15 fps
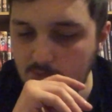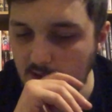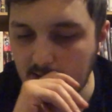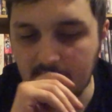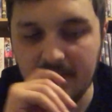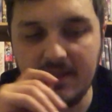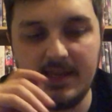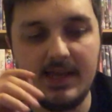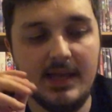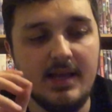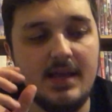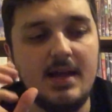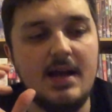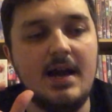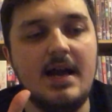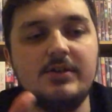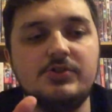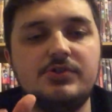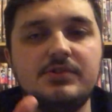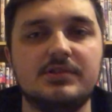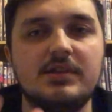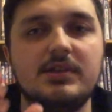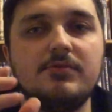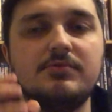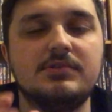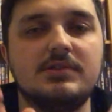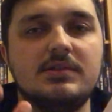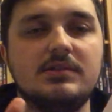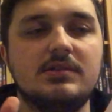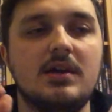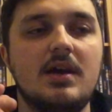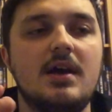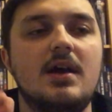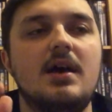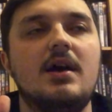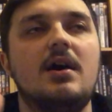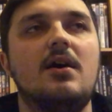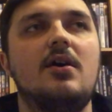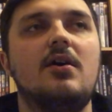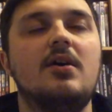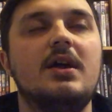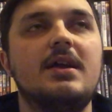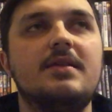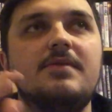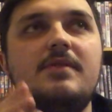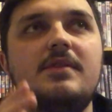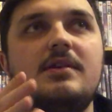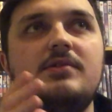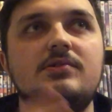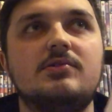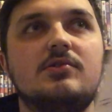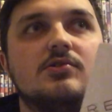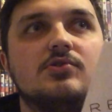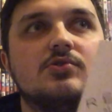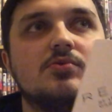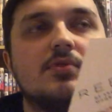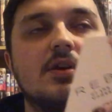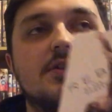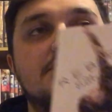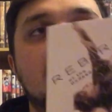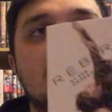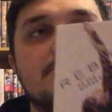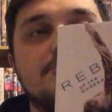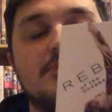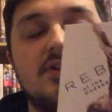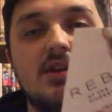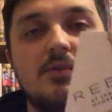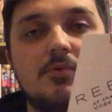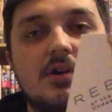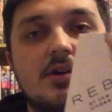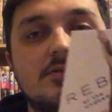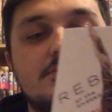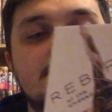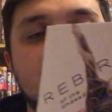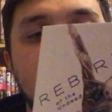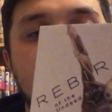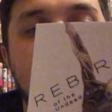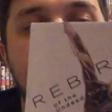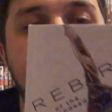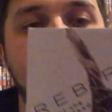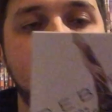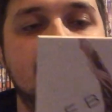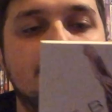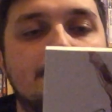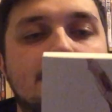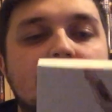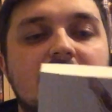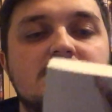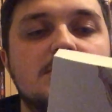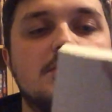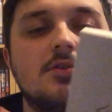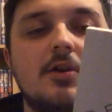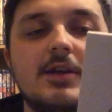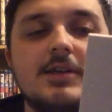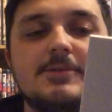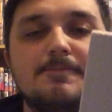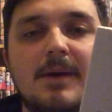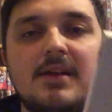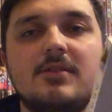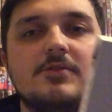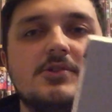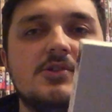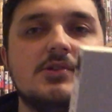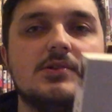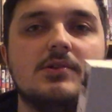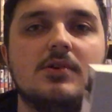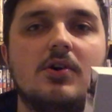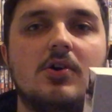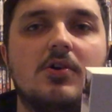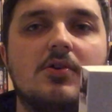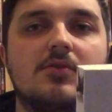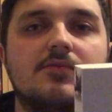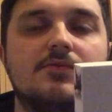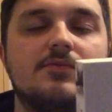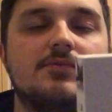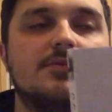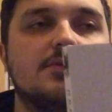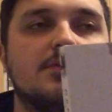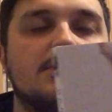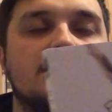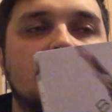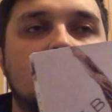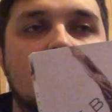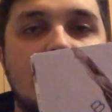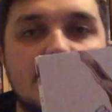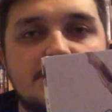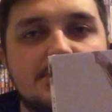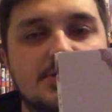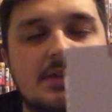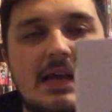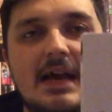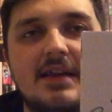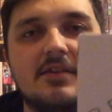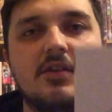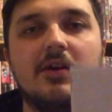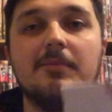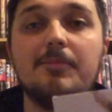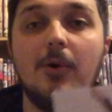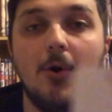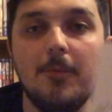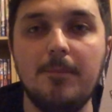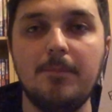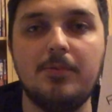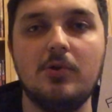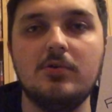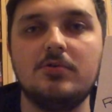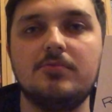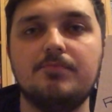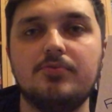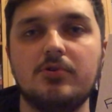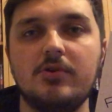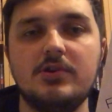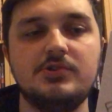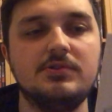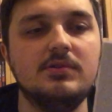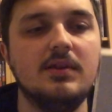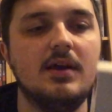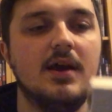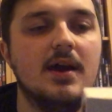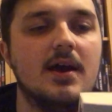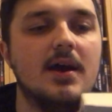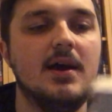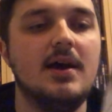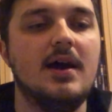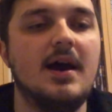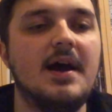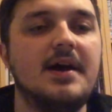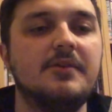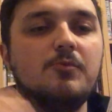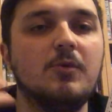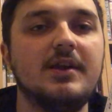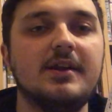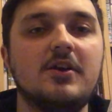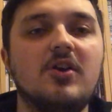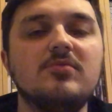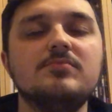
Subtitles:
the action sequences in this story are done really well. There's a nice balance of action and like plot progression, and when it